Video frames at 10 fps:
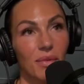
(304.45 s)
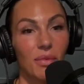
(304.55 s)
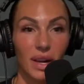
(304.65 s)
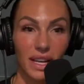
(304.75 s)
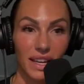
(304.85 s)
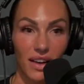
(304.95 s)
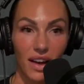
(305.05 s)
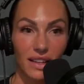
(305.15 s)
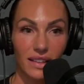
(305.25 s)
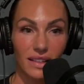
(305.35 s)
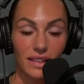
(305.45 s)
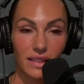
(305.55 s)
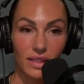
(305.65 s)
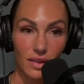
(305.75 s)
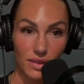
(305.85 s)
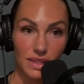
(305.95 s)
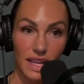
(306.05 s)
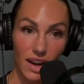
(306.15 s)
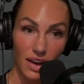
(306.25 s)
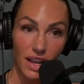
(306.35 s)
working on those
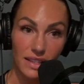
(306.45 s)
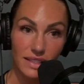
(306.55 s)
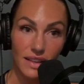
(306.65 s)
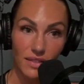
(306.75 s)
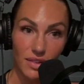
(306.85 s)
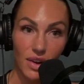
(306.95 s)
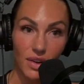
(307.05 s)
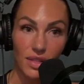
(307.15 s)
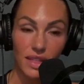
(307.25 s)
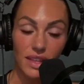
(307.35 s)
areas of growth